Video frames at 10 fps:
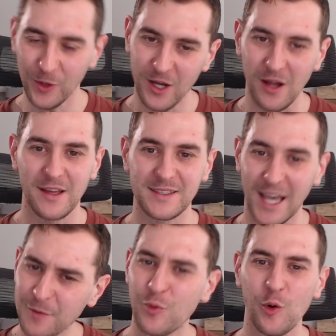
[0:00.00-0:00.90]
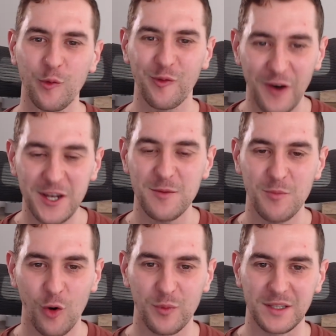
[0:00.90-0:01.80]
he got Deadpool funny
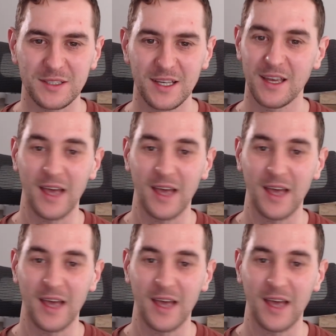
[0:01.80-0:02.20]
moments,